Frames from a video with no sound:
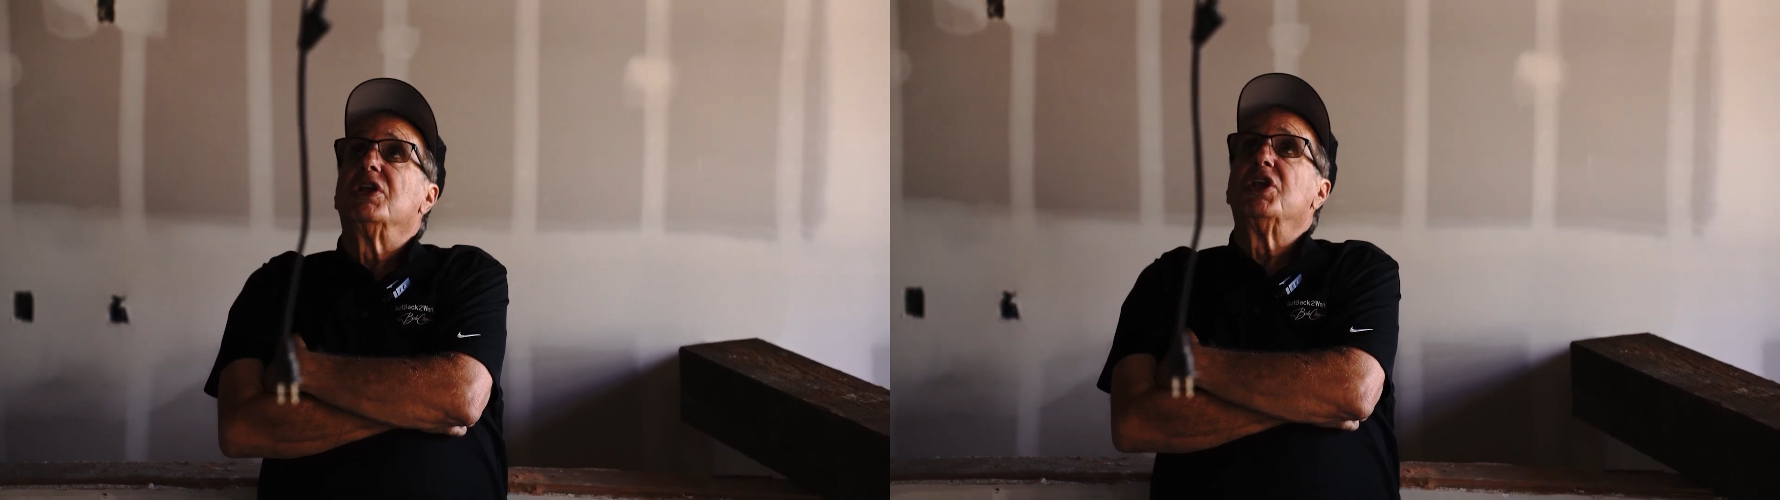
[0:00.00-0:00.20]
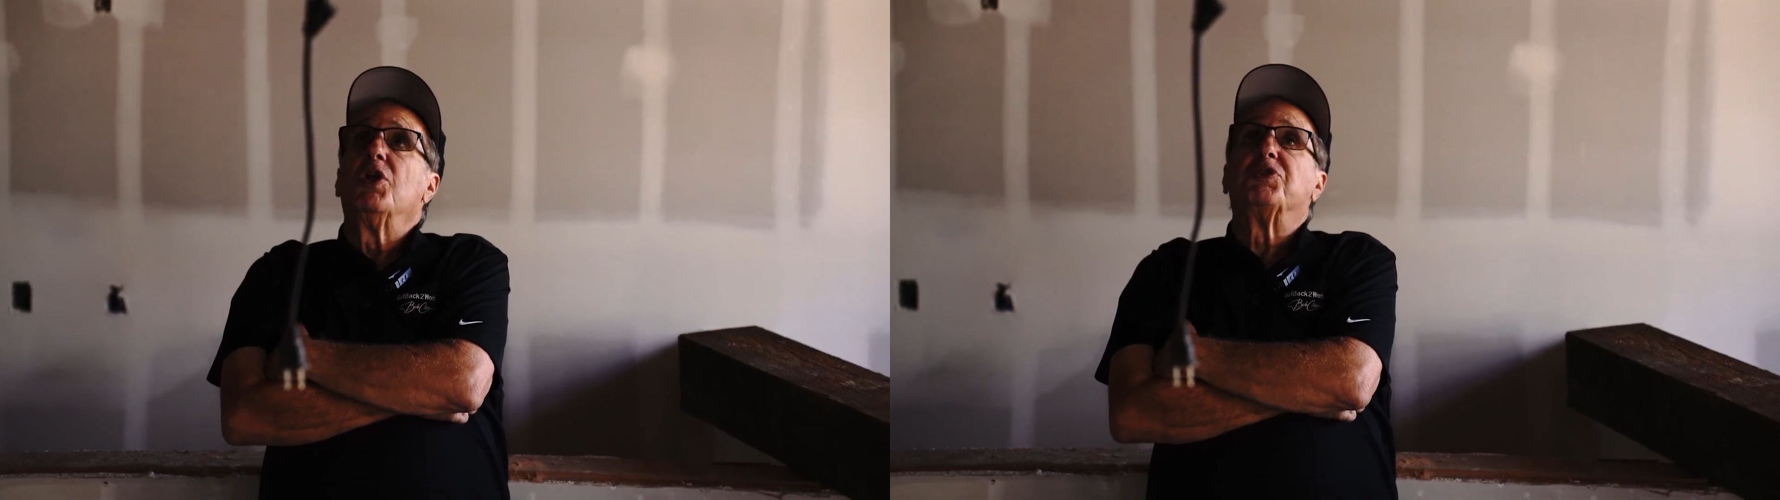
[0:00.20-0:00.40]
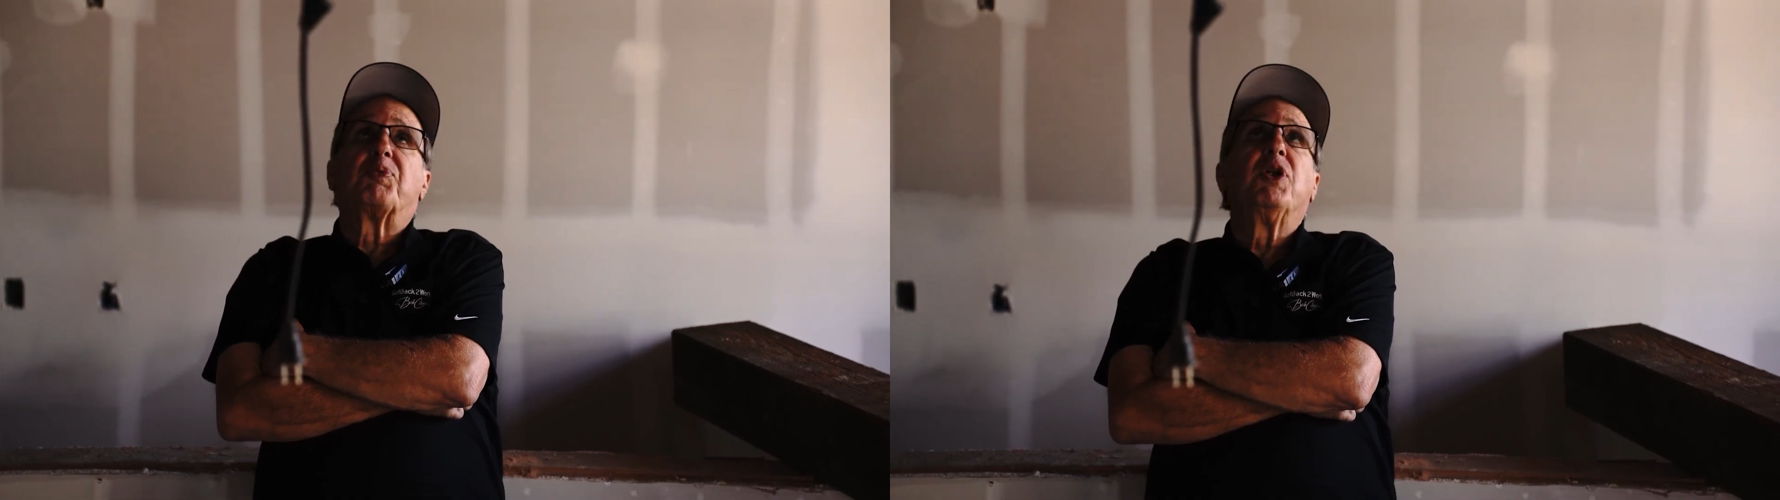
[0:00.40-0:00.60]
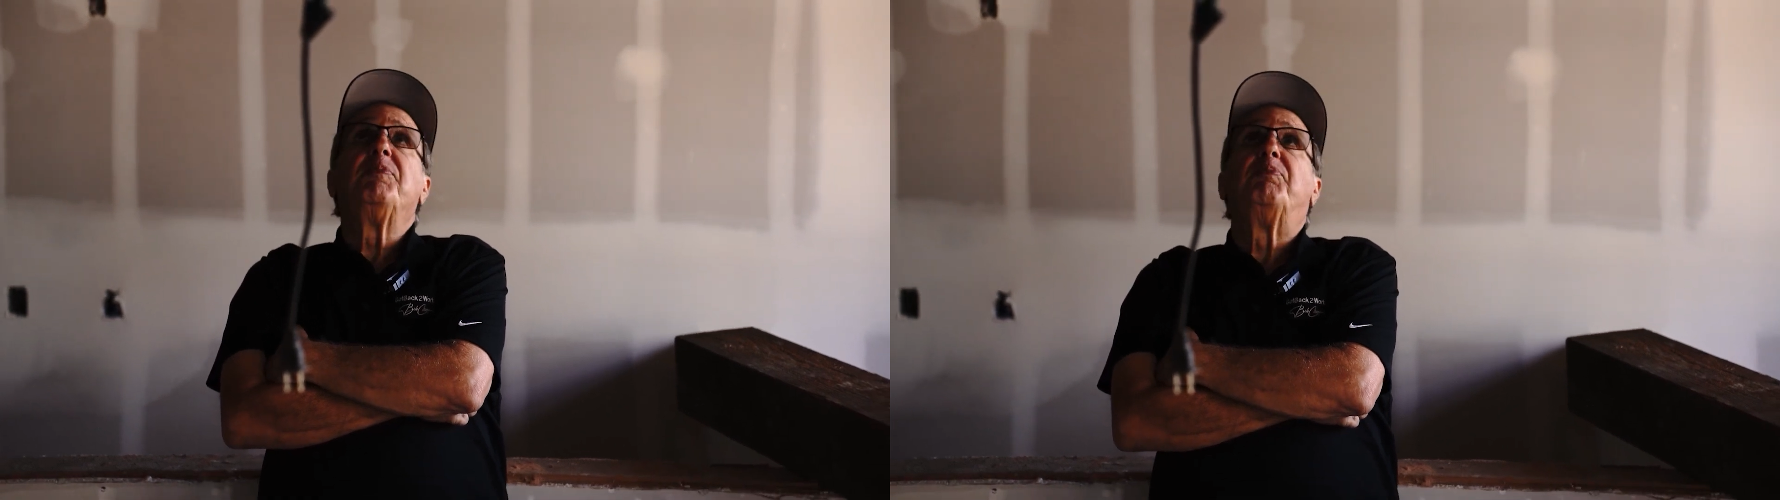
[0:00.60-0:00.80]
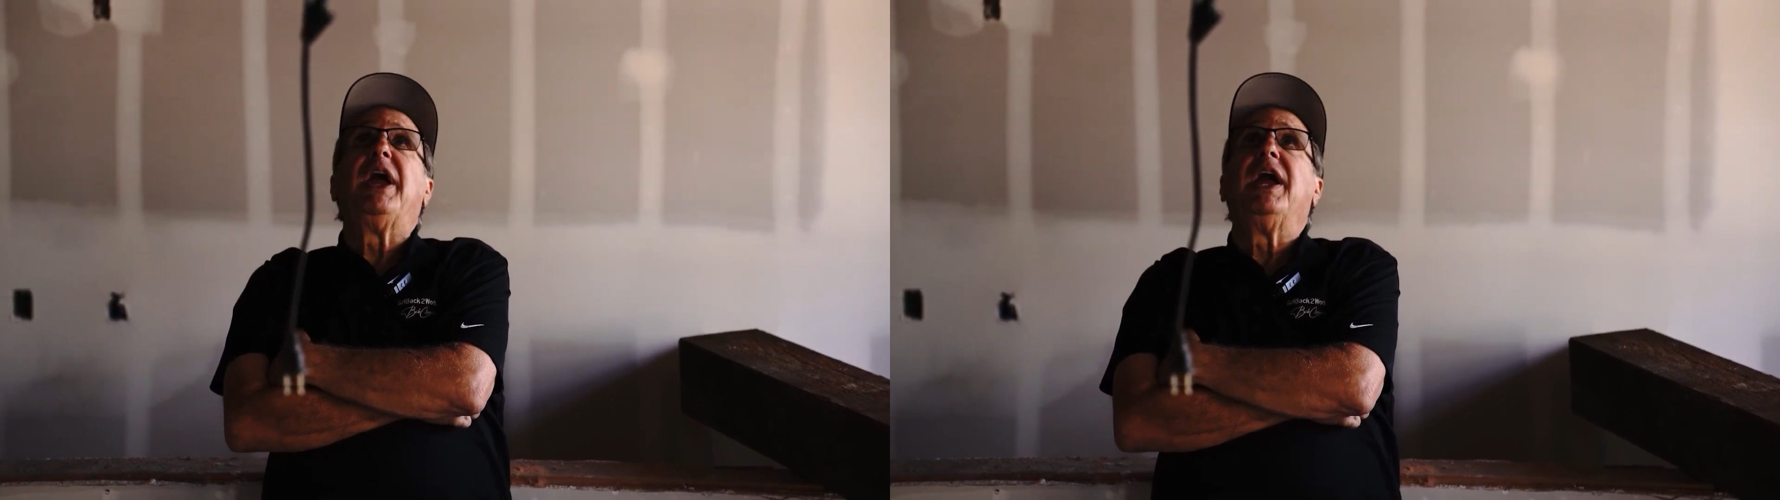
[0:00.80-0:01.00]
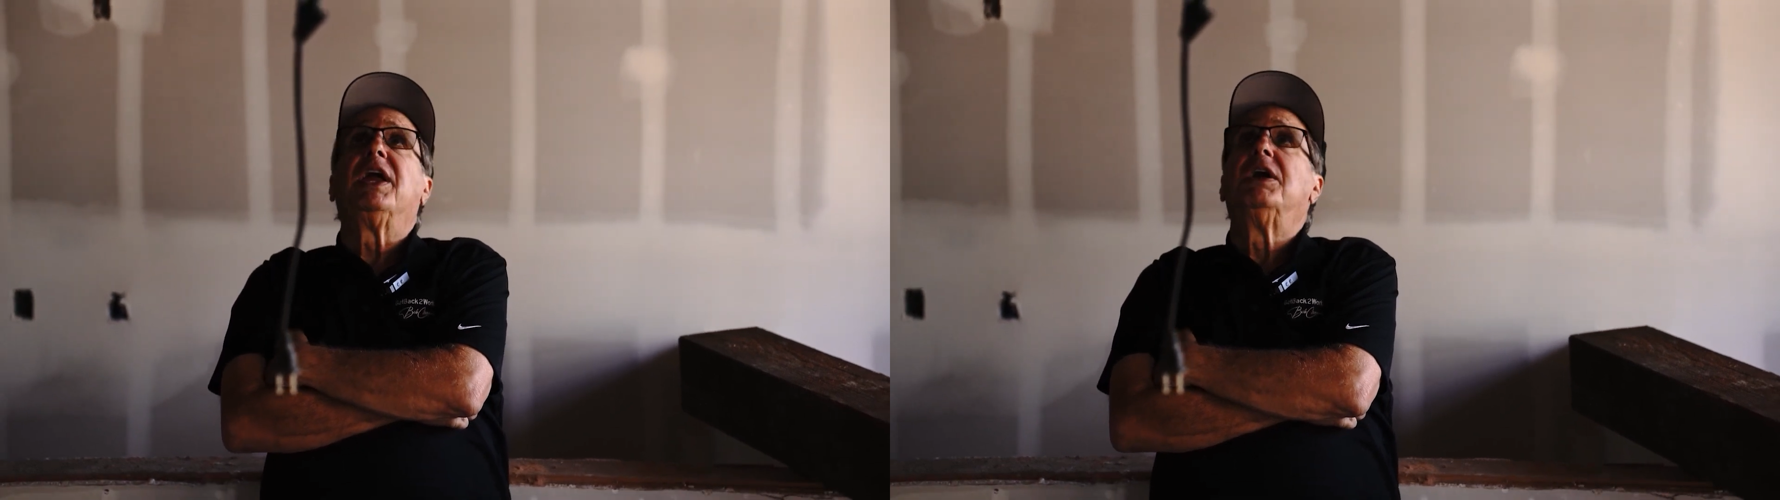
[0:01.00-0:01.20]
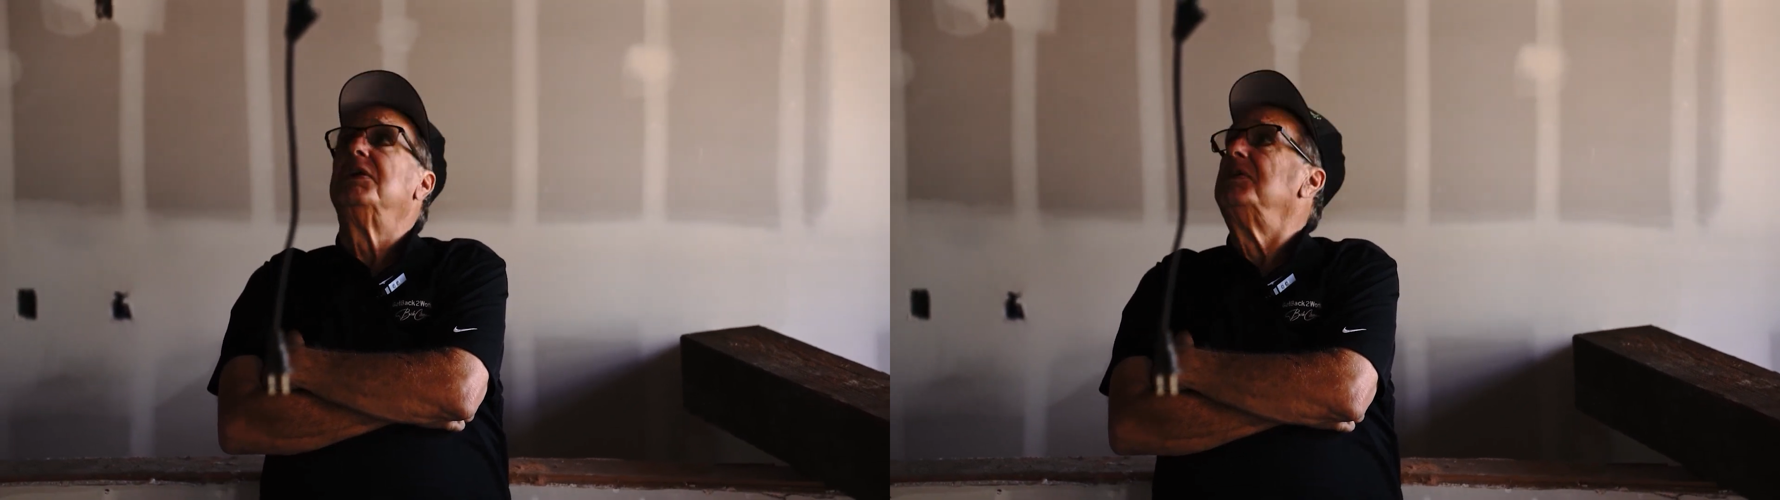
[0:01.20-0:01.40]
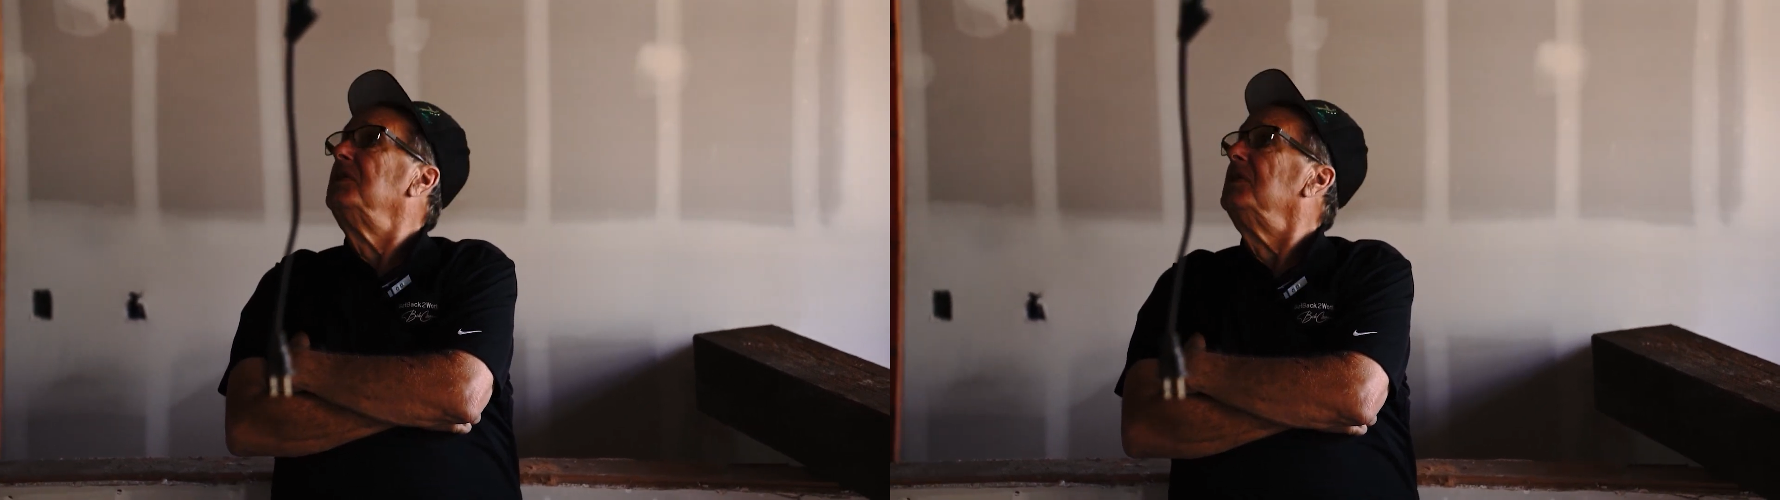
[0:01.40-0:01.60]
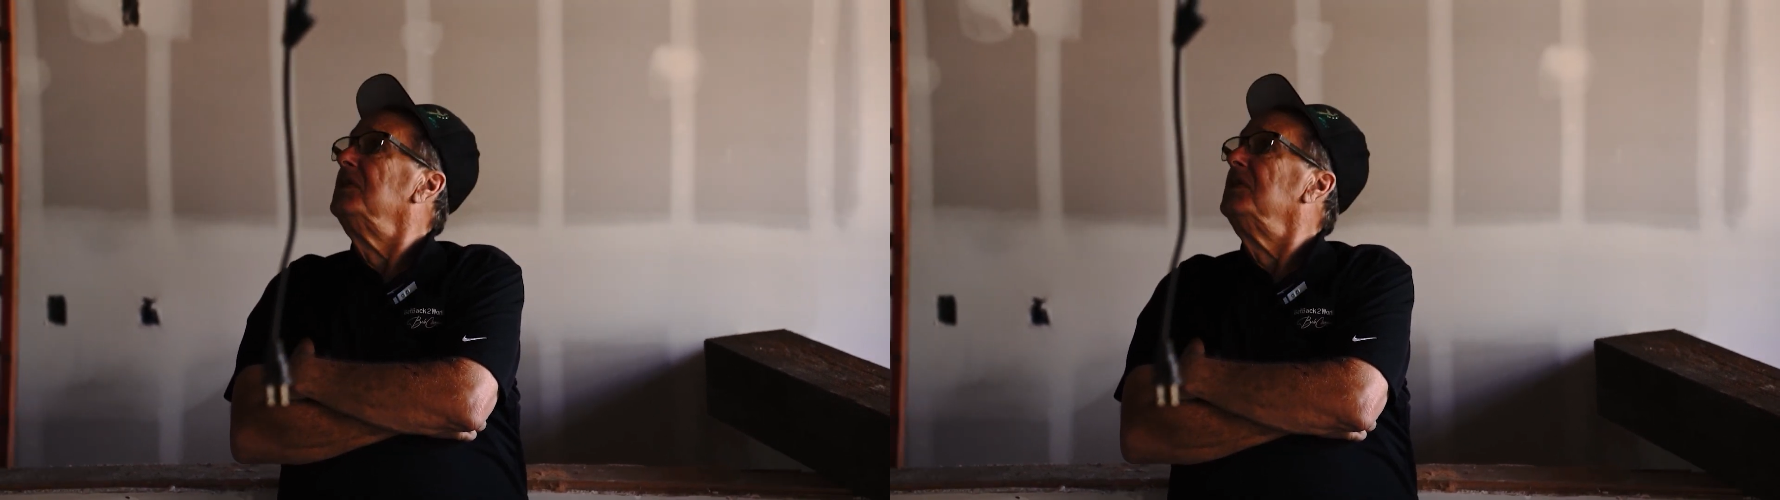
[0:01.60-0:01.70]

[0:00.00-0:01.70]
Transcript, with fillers: You know, it's pretty big,